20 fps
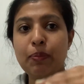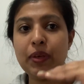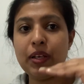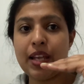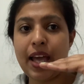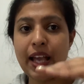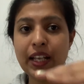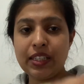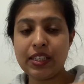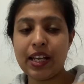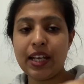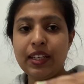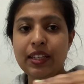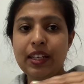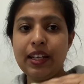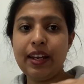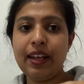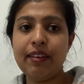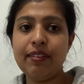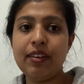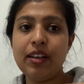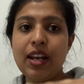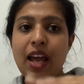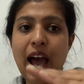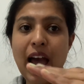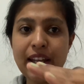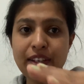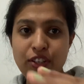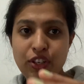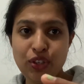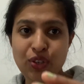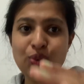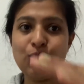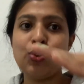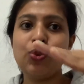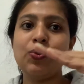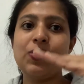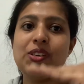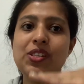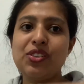anxiety level, attitude
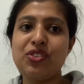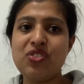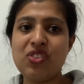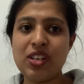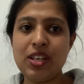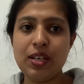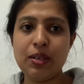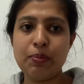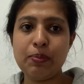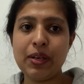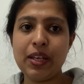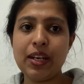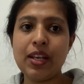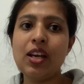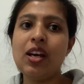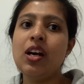towards treatment,